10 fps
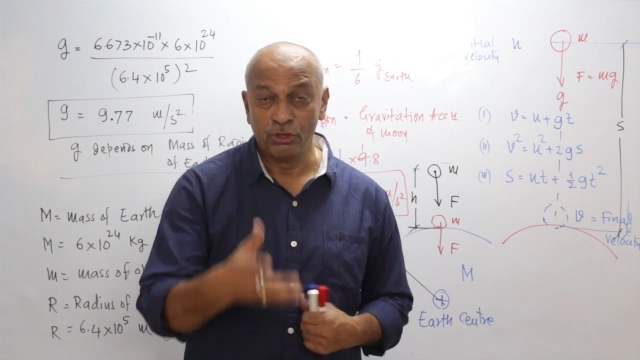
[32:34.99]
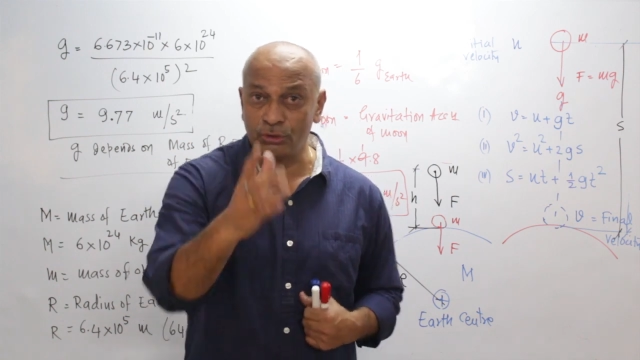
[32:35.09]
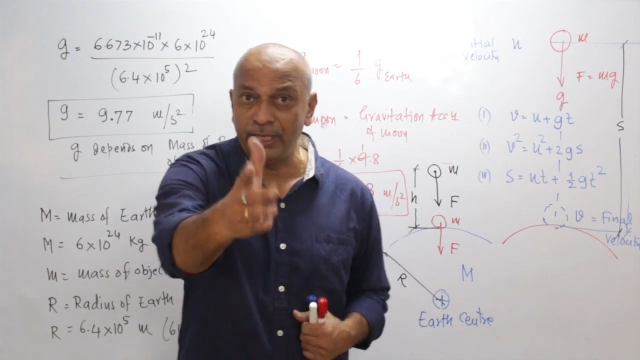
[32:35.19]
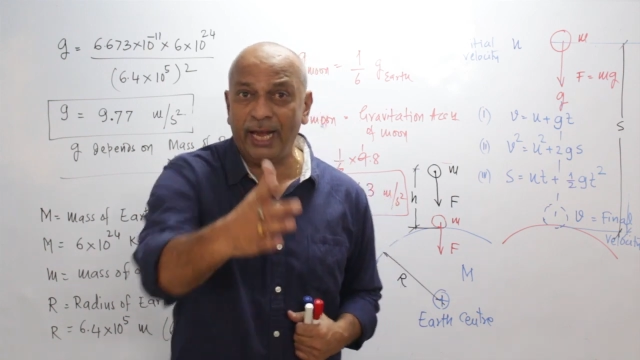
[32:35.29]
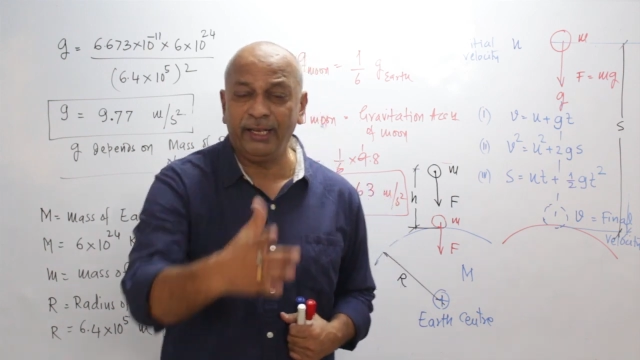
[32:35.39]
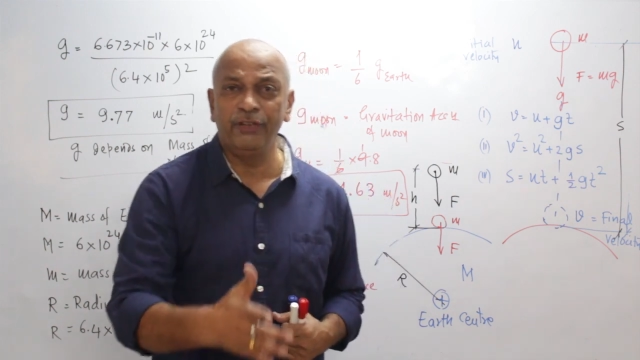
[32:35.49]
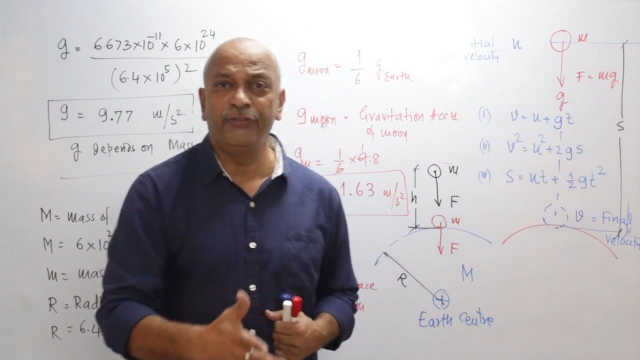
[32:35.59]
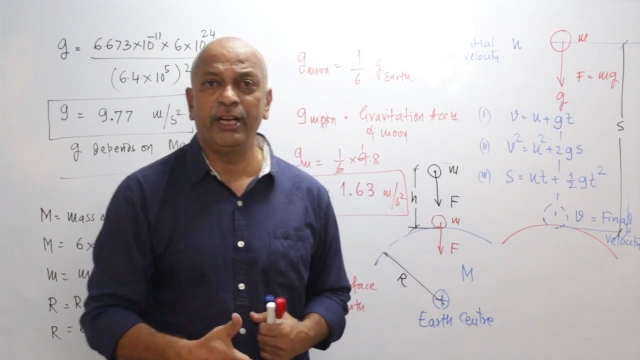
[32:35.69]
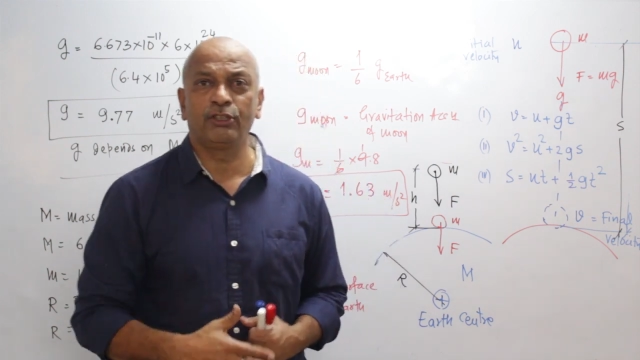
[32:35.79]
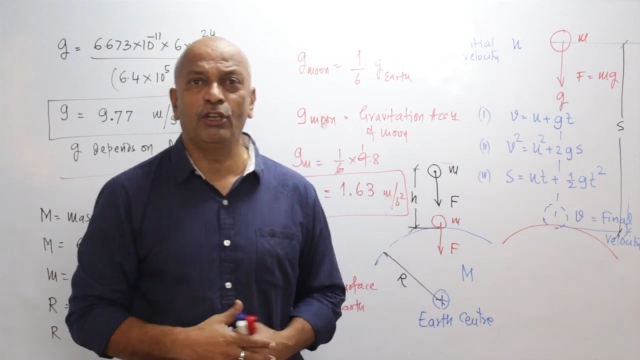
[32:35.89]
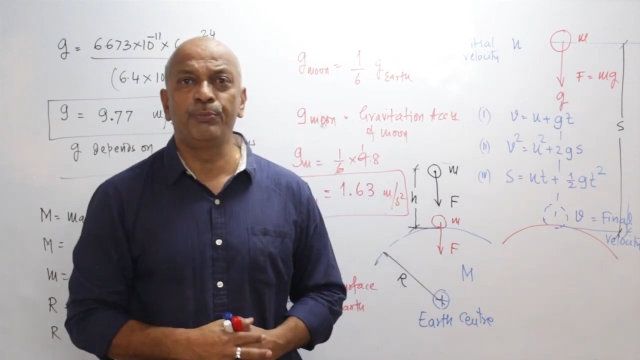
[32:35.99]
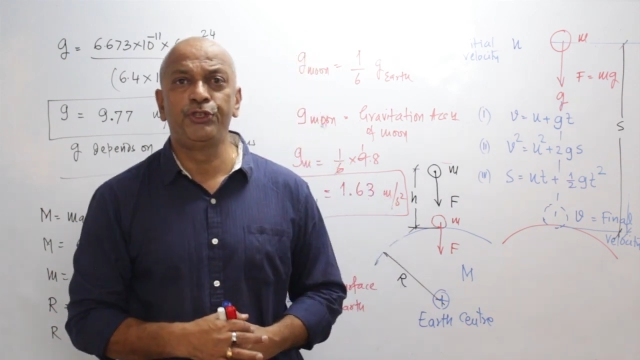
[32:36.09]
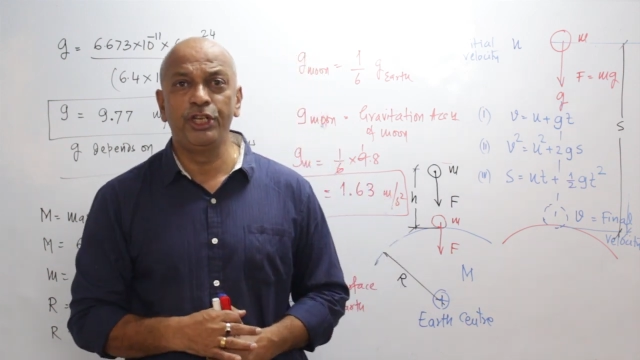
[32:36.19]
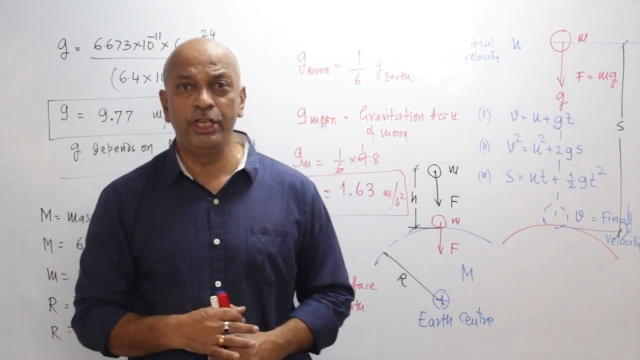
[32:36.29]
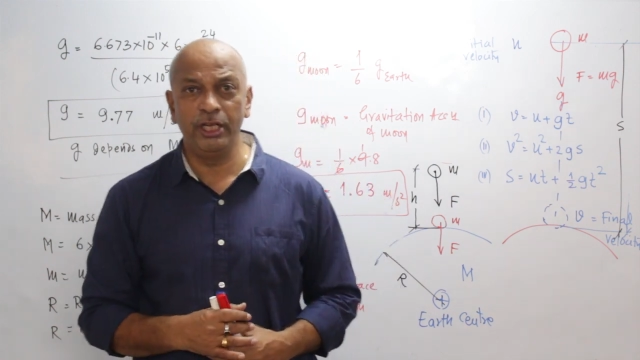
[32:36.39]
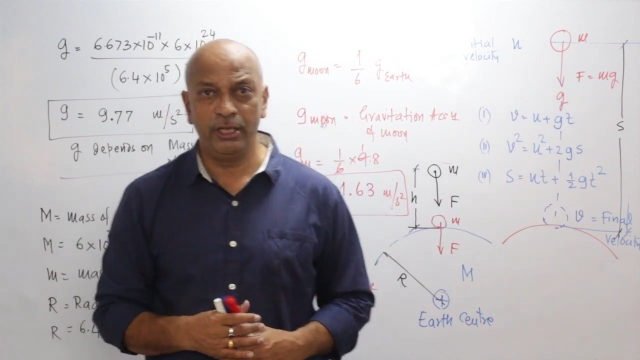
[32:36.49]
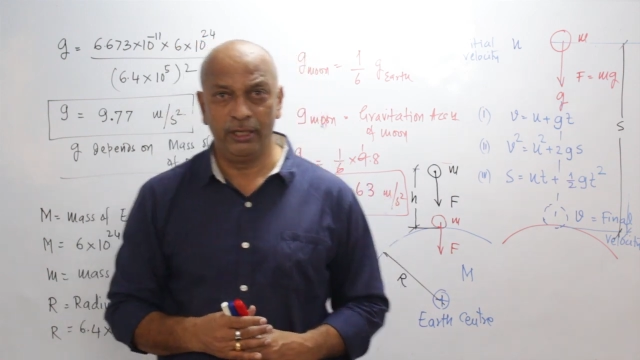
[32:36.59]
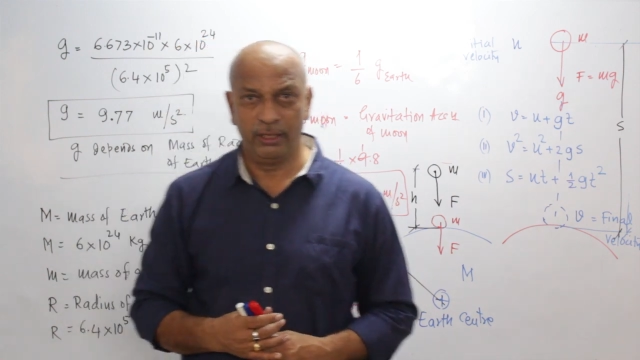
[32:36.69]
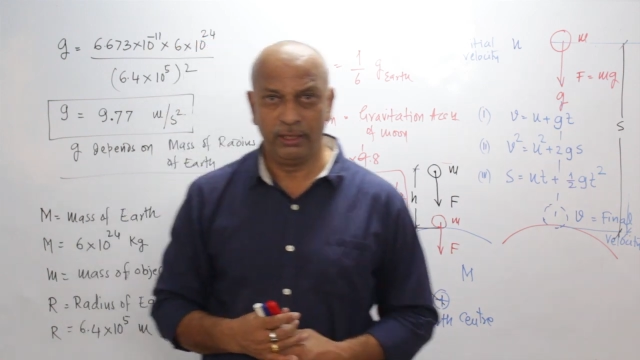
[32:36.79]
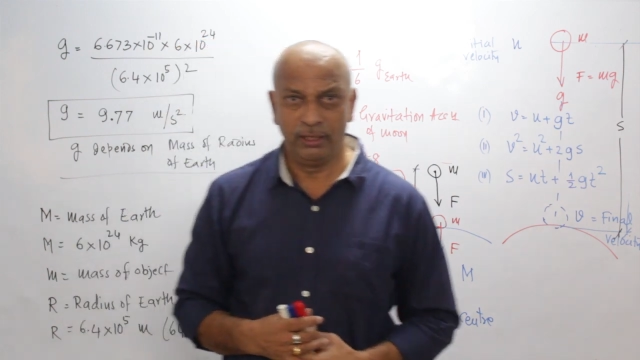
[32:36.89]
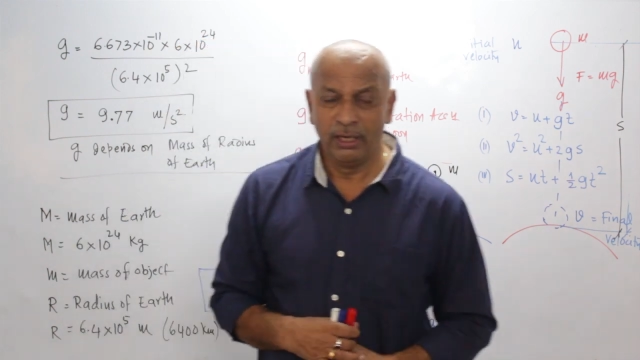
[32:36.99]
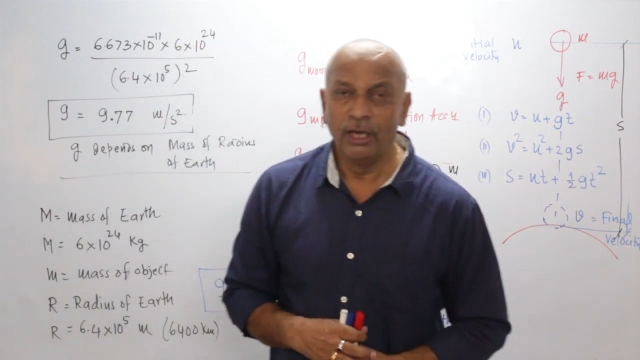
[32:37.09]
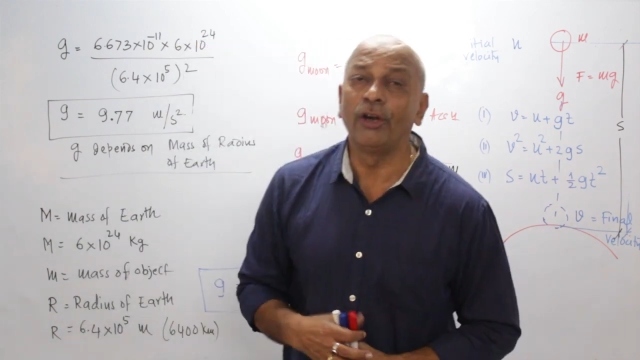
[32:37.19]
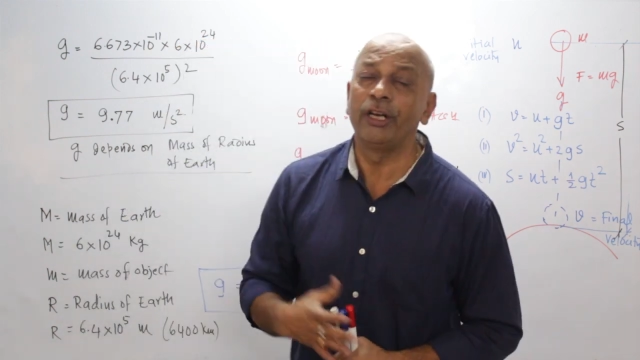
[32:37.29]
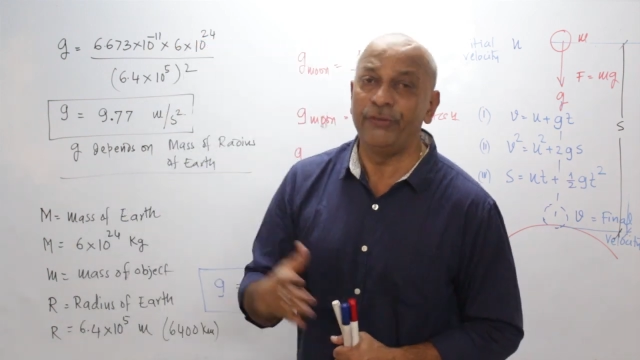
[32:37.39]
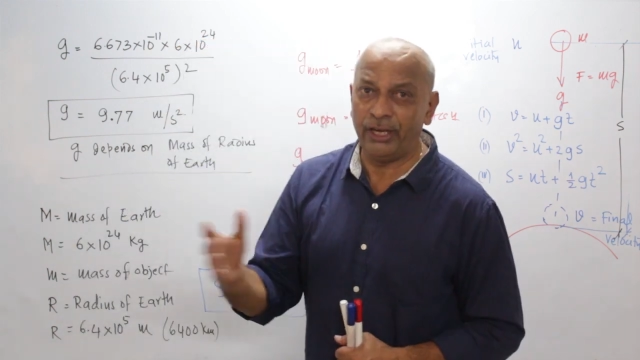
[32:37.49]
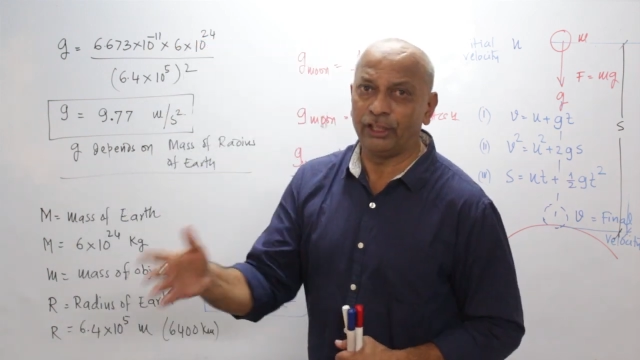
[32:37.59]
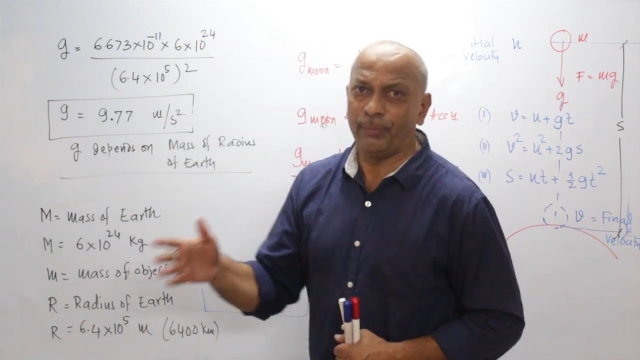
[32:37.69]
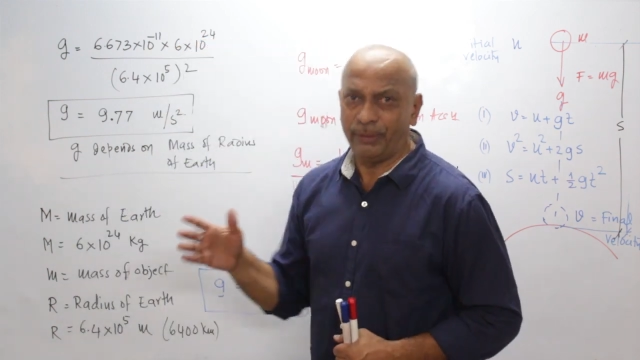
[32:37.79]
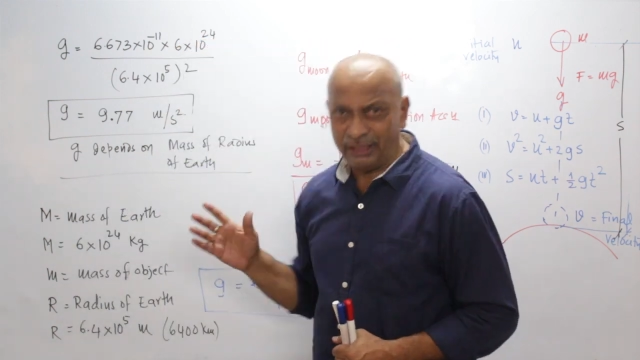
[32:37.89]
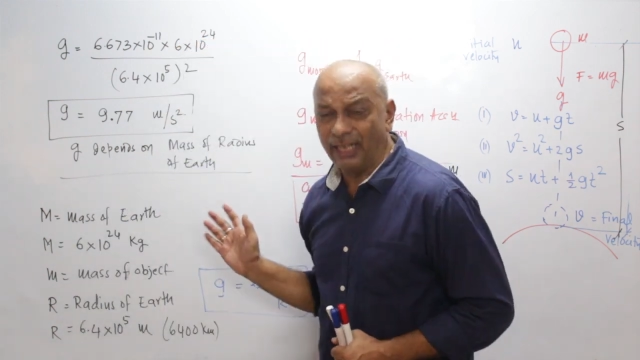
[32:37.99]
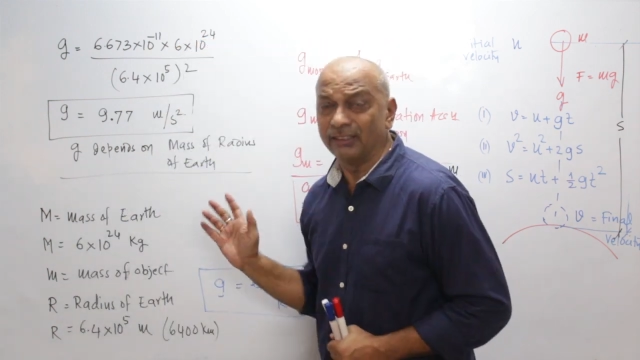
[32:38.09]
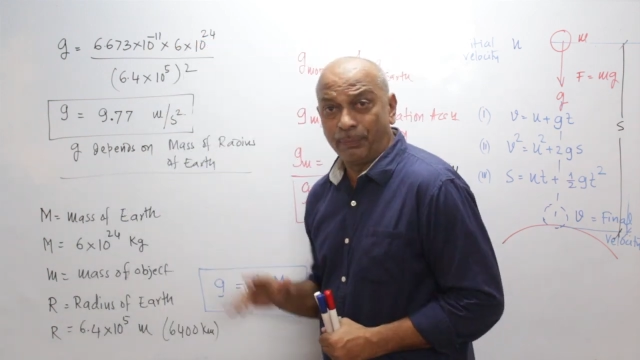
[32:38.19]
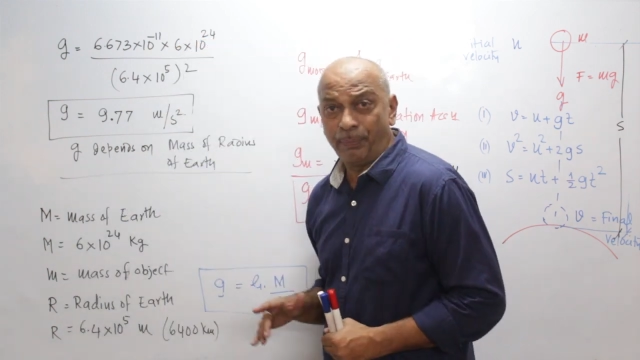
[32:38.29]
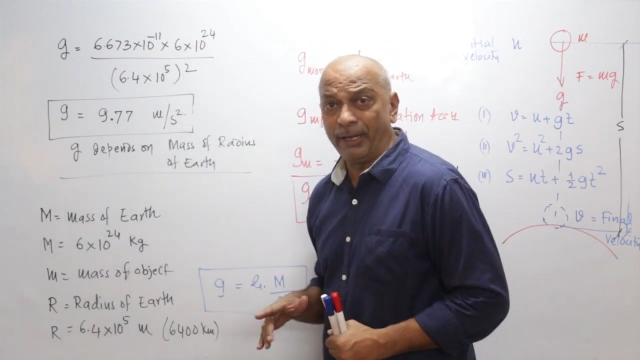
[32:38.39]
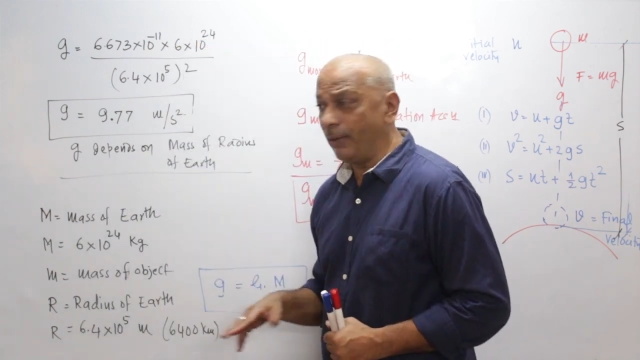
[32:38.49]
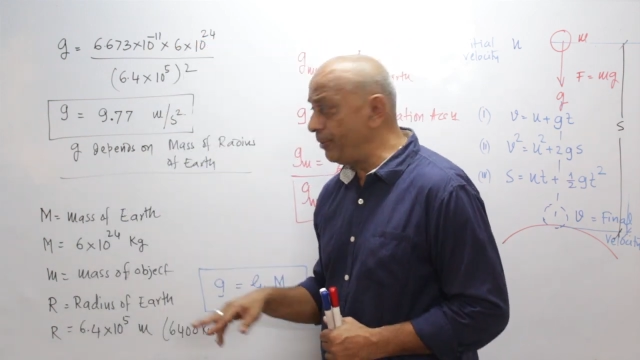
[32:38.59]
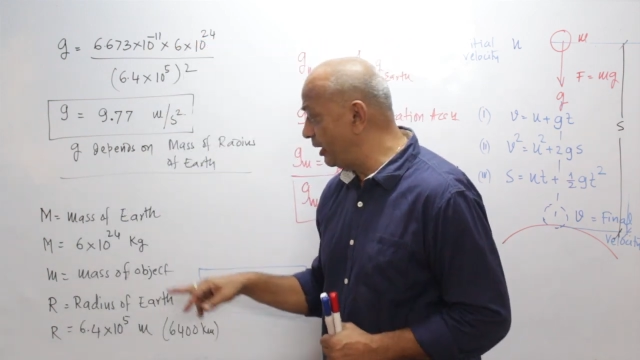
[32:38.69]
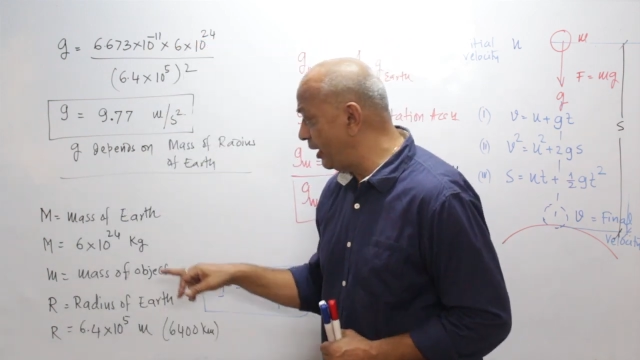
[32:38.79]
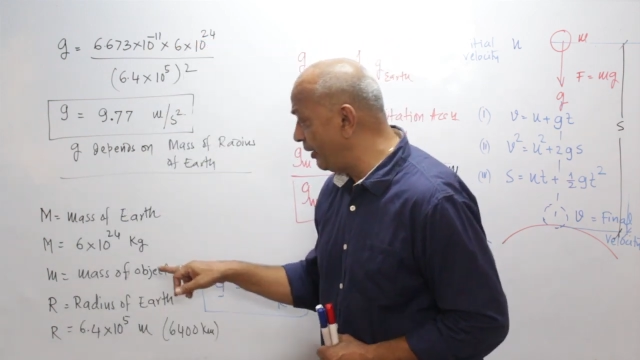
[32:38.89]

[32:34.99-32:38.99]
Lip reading: So that effect of G, or effect of these other parameters, the